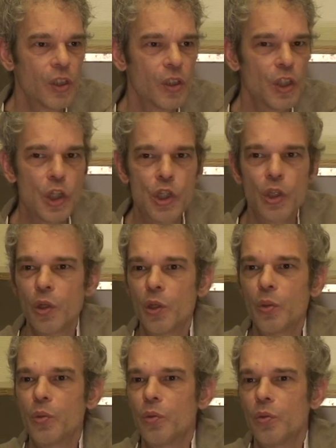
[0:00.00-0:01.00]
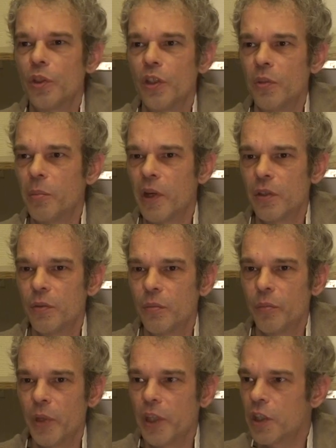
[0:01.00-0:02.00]
It is not only about
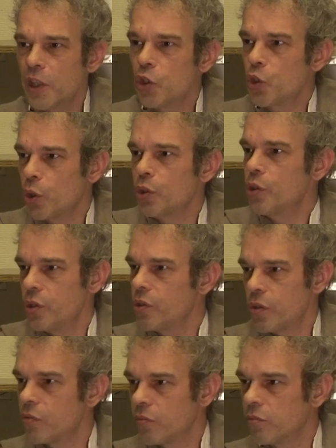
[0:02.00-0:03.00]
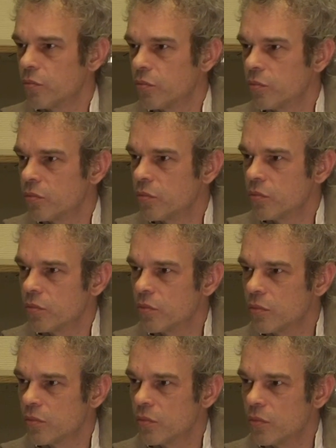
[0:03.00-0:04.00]
making choices.
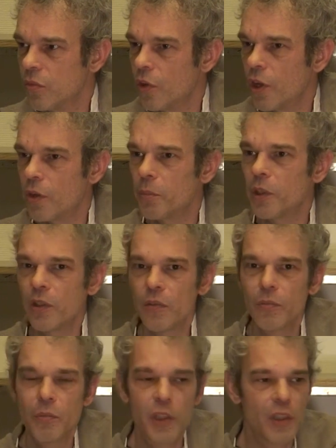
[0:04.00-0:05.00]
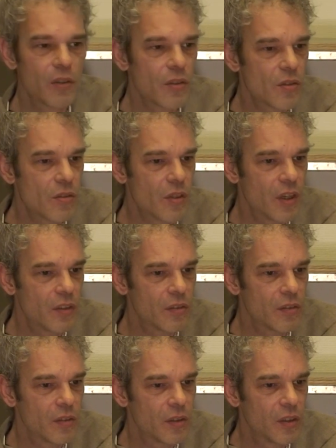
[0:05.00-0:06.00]
Dharma means that
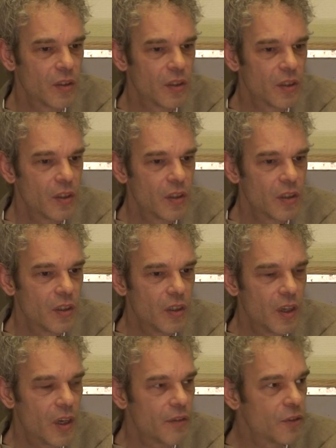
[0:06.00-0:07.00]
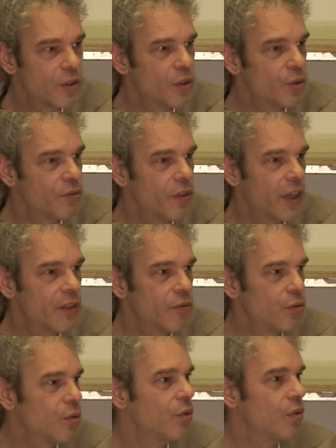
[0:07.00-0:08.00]
after you've had
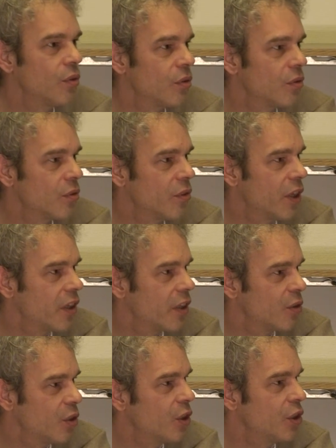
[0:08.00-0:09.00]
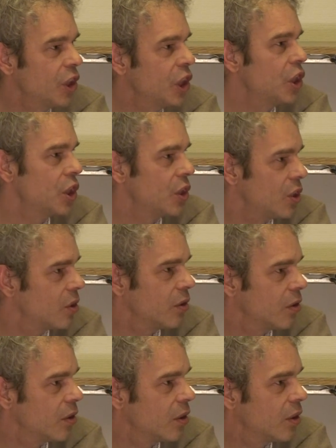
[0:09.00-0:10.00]
food, there are dirty dishes.
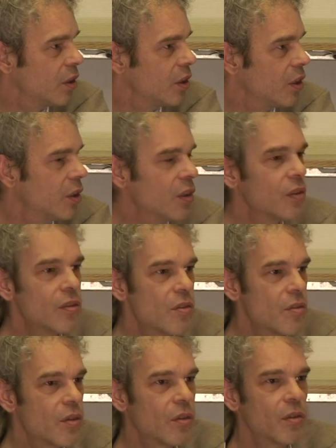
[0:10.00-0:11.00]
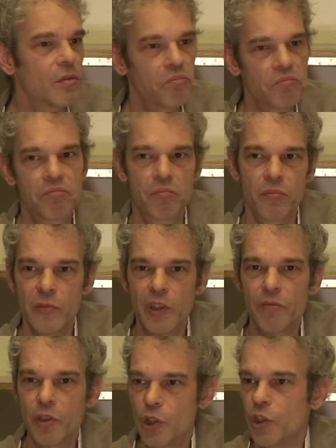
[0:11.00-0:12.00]
So,
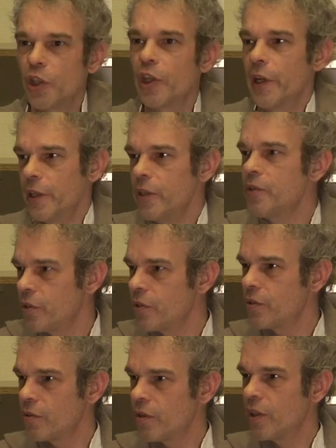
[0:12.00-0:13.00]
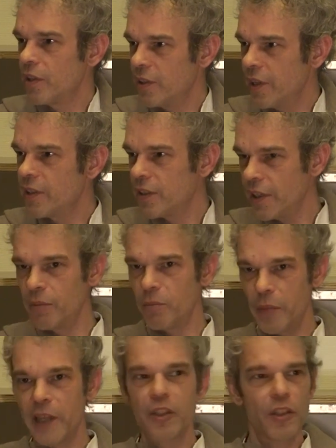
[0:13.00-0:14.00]
if nothing else at that
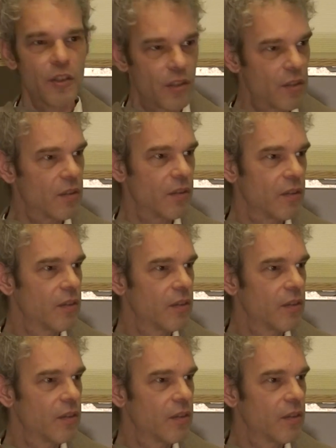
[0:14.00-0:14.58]
time matters,